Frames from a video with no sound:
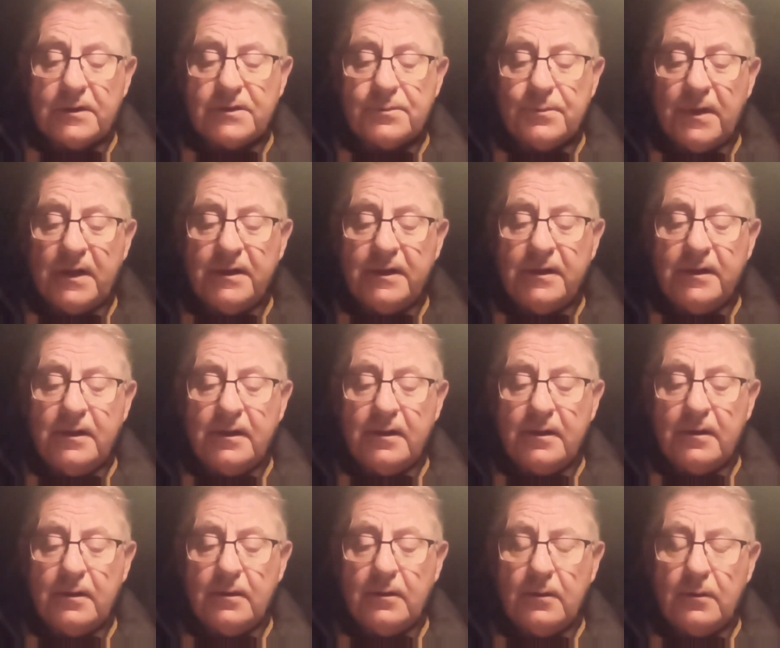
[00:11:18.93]
As many
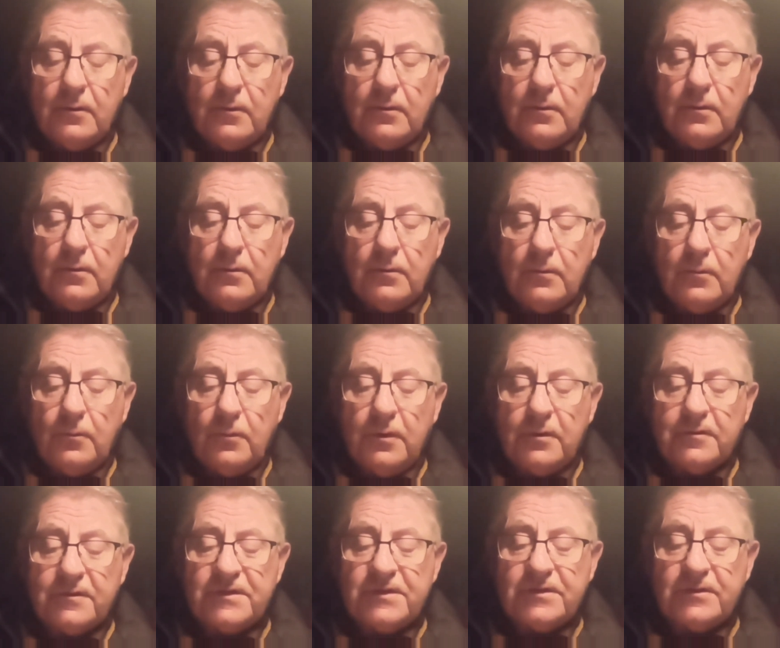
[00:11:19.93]

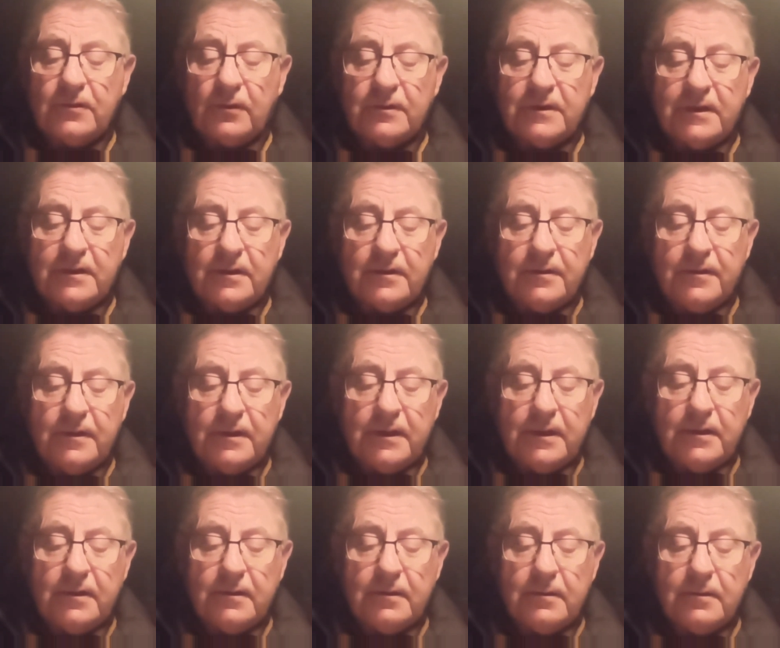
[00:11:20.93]
were astonished at
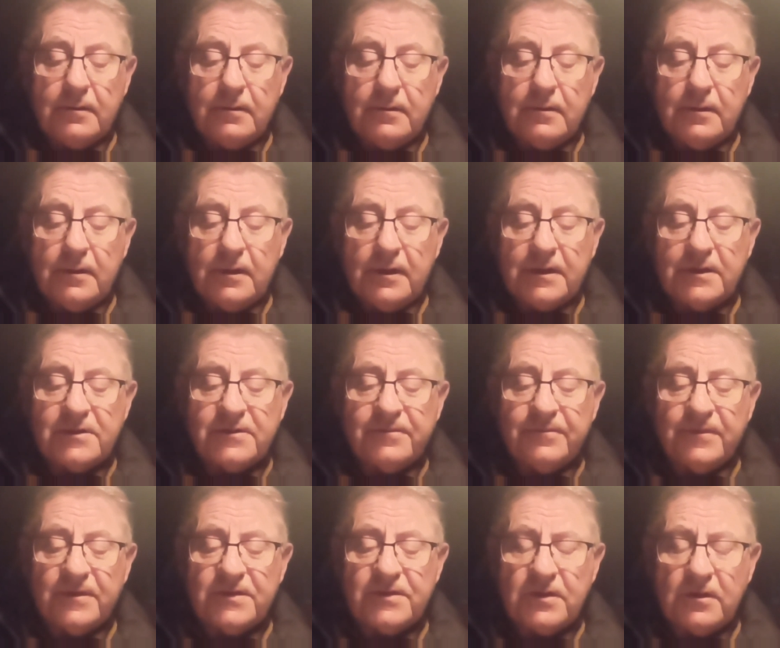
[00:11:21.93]
thee, his
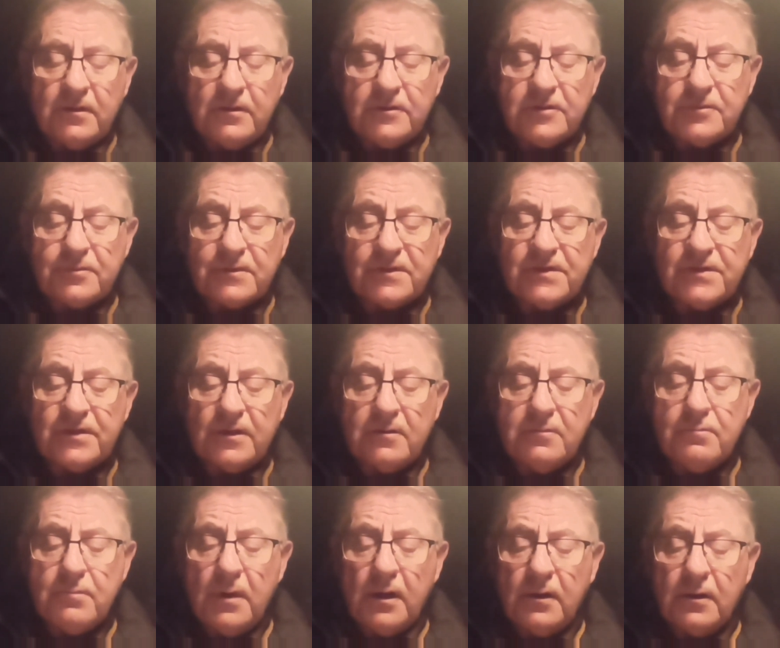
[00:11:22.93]
visage was
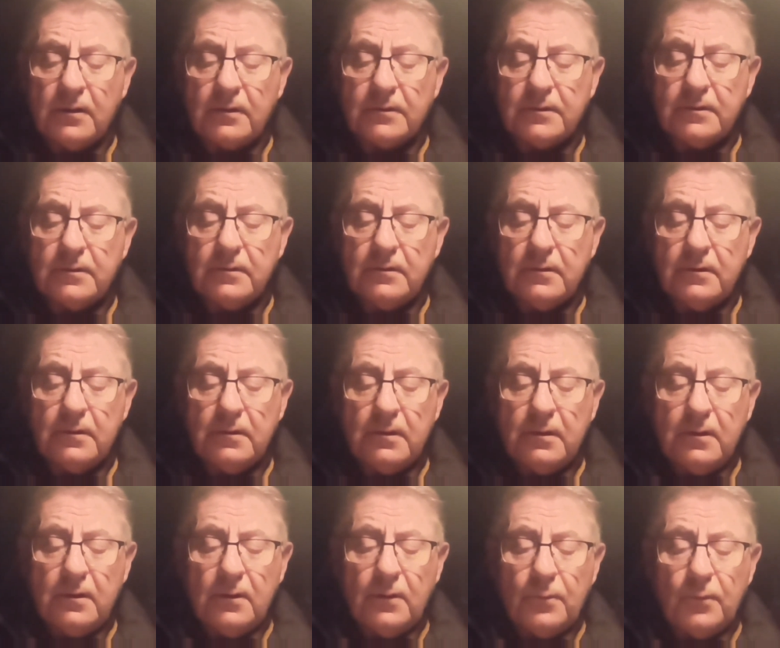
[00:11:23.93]
so marred
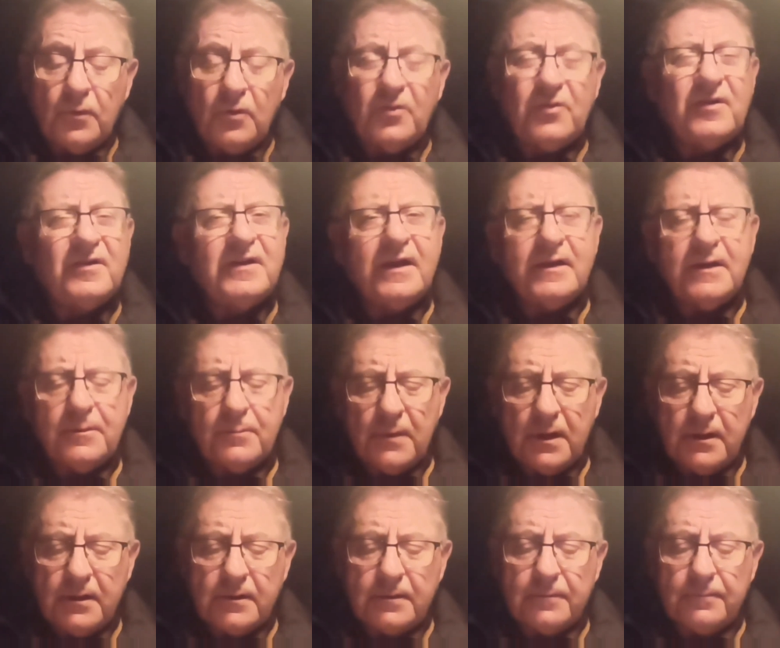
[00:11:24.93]
more than any
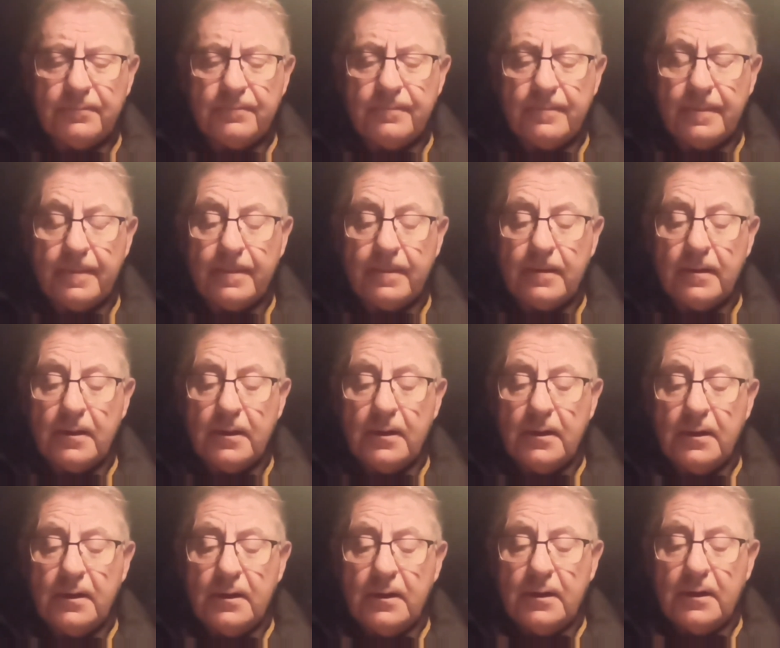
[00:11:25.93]
man,
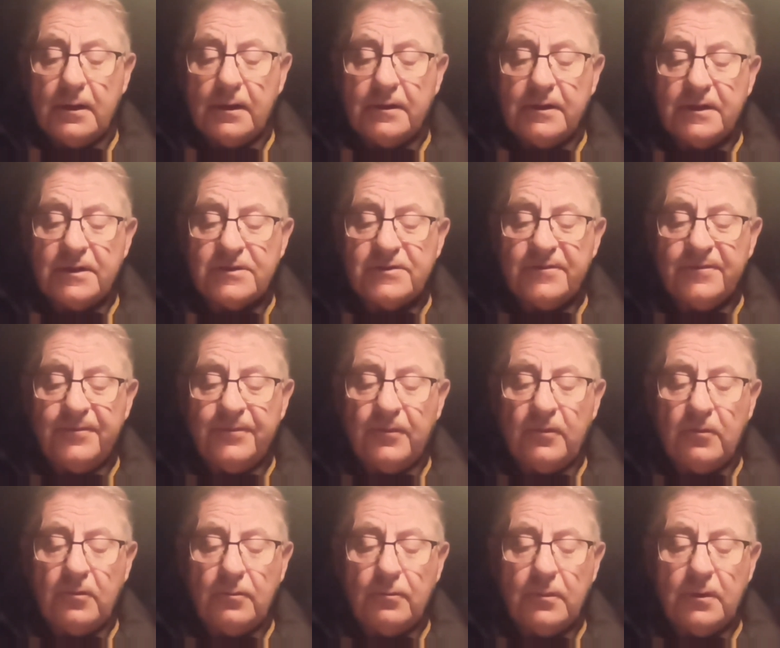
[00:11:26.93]
and his
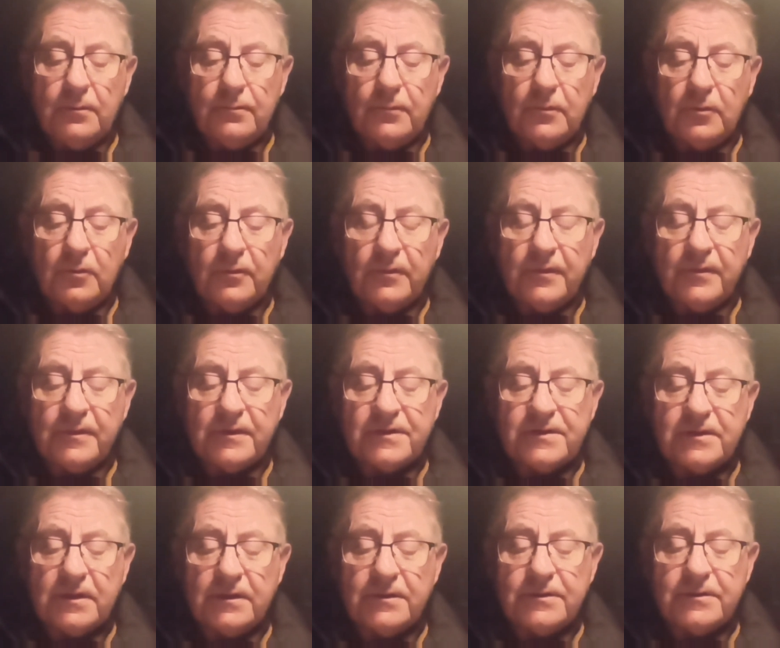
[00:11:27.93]
form more than
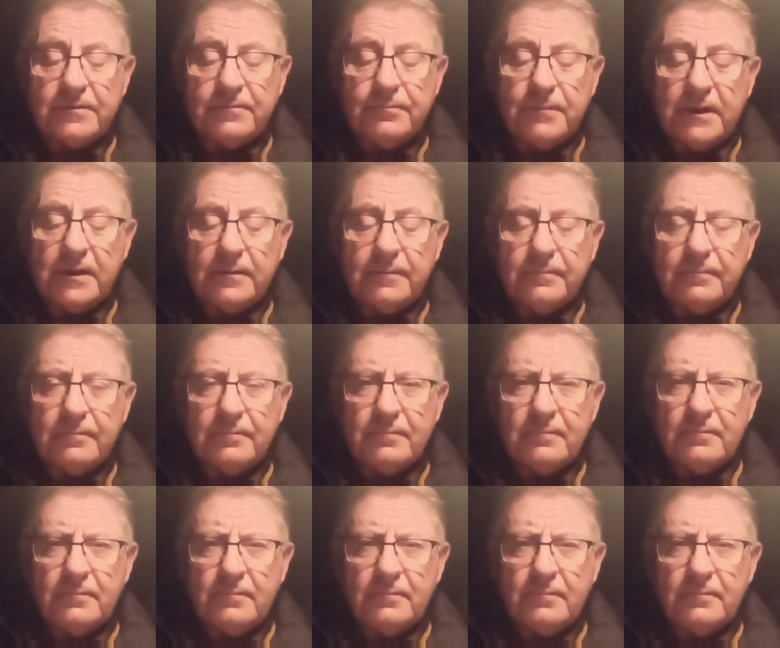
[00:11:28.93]
the sons of men.